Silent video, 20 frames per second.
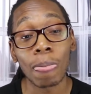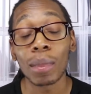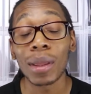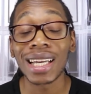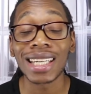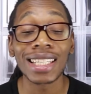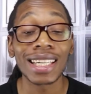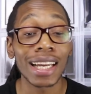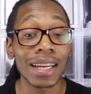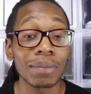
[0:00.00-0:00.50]

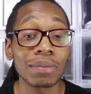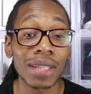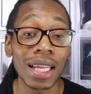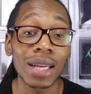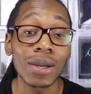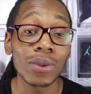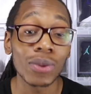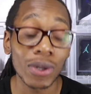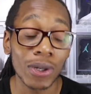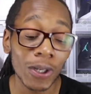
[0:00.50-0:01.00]
They kept
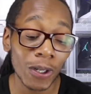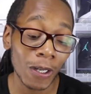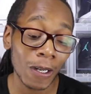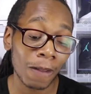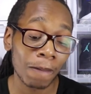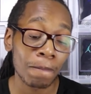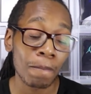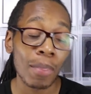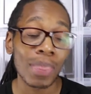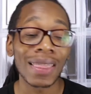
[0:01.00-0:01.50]
their word,
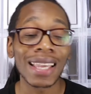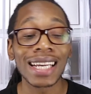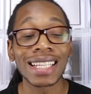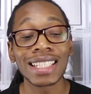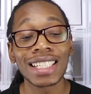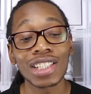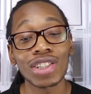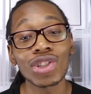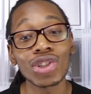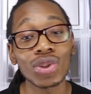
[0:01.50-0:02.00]

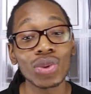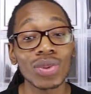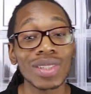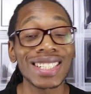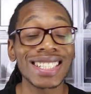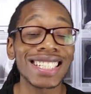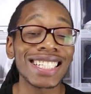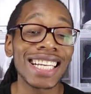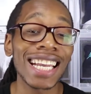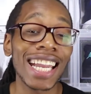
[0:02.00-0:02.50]
and this shoe
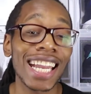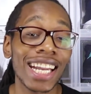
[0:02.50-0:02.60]
is the